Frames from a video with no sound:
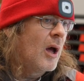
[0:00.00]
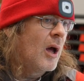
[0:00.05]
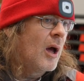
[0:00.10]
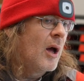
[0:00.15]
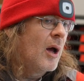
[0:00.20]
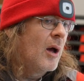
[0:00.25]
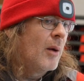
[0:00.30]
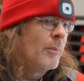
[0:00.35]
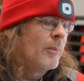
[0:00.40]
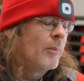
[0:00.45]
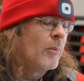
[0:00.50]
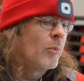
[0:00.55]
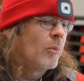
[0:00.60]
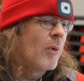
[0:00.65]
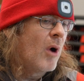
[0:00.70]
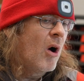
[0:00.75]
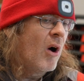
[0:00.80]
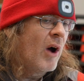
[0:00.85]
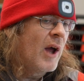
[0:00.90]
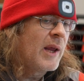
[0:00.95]
um,
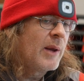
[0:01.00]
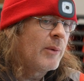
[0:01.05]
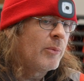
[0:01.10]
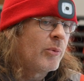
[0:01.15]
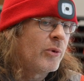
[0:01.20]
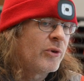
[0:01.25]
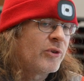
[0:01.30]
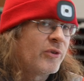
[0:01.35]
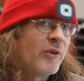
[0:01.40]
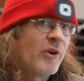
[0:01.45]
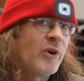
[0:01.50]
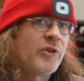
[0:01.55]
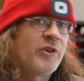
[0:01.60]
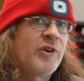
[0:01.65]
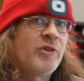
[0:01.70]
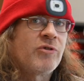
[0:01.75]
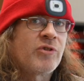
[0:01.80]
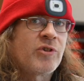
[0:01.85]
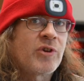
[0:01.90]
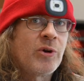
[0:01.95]
I was first
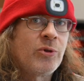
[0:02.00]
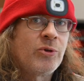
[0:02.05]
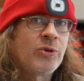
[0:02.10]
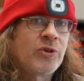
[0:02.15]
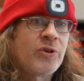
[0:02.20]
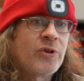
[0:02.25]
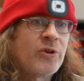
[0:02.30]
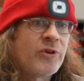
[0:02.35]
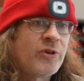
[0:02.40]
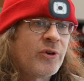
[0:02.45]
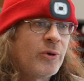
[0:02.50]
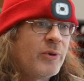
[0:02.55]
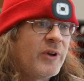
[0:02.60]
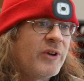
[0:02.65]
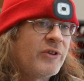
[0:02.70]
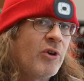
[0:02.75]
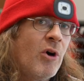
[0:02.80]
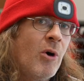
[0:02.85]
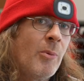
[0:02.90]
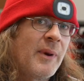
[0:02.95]
introduced to
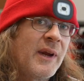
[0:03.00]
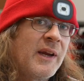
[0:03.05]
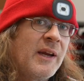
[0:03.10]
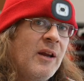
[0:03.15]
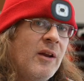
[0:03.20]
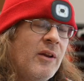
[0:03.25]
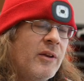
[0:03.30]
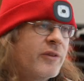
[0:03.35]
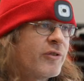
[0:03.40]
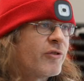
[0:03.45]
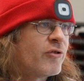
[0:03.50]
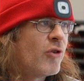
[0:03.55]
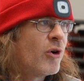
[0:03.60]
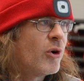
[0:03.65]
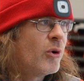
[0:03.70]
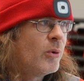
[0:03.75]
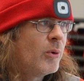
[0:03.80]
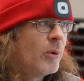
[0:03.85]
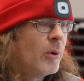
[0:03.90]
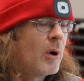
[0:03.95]
this hobby
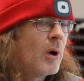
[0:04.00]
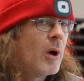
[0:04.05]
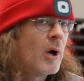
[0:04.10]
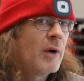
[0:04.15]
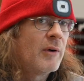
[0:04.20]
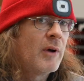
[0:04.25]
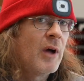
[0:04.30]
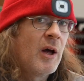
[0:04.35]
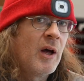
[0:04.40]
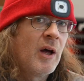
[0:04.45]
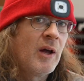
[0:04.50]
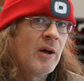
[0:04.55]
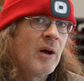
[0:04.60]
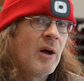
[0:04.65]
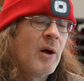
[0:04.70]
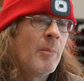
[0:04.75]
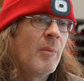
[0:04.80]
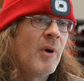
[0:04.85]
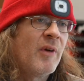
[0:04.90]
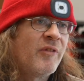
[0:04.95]
through uh,
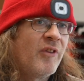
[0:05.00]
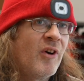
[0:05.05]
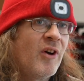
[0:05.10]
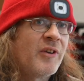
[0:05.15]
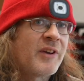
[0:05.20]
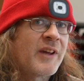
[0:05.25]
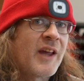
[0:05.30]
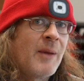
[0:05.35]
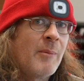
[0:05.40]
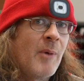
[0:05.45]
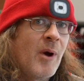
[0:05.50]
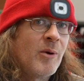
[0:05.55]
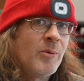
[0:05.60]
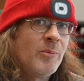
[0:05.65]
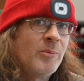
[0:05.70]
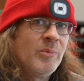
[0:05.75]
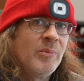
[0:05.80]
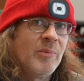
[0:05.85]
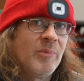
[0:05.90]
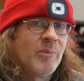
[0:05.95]
my father came
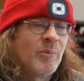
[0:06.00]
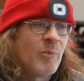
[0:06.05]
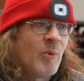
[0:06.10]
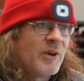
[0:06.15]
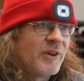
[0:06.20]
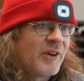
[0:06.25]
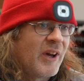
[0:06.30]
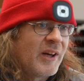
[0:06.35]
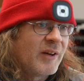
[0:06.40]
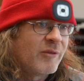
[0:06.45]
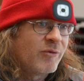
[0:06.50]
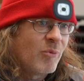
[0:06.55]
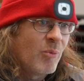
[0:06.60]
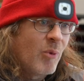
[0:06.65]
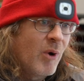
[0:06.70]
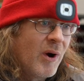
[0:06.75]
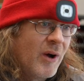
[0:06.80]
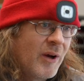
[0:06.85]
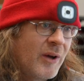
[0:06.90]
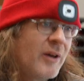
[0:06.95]
home one day from
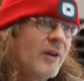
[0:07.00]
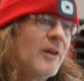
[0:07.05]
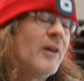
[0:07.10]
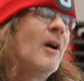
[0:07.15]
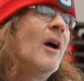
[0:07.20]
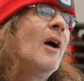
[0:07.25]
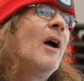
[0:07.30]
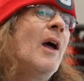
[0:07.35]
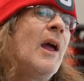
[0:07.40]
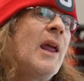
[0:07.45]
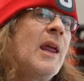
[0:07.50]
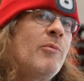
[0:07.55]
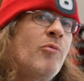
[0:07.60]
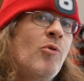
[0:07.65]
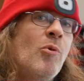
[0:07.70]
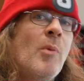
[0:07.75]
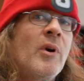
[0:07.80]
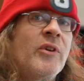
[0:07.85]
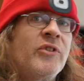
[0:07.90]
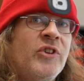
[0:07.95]
work. He
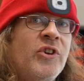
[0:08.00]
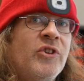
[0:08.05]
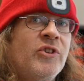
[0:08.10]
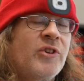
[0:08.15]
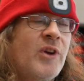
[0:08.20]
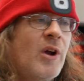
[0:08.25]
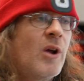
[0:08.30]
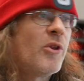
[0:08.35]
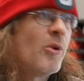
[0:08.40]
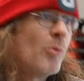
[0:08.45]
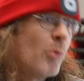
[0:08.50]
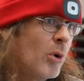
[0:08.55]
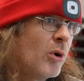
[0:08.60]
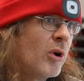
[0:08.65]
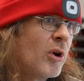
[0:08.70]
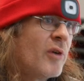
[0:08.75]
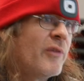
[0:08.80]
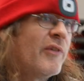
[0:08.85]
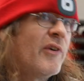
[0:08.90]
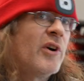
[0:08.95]
brought my sister the
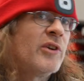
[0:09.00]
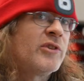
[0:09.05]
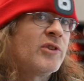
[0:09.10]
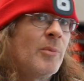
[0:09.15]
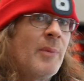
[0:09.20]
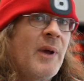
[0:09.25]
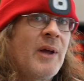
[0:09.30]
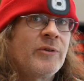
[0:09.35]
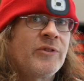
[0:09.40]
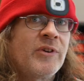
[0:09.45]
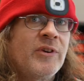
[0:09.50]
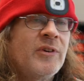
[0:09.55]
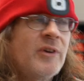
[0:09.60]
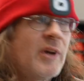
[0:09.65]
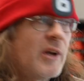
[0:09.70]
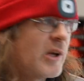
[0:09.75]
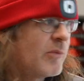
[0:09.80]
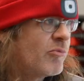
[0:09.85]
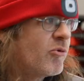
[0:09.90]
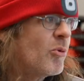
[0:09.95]
Warlock of Firetop Mountain.
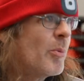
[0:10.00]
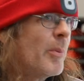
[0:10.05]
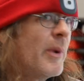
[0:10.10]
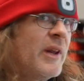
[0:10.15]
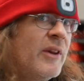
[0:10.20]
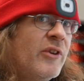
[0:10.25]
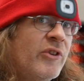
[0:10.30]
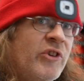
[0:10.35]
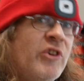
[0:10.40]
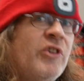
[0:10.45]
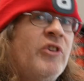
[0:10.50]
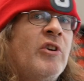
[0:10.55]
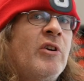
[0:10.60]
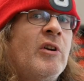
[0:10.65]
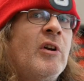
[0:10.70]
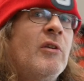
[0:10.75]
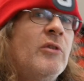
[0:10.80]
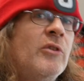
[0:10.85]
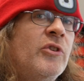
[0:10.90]
He brought me the Citadel,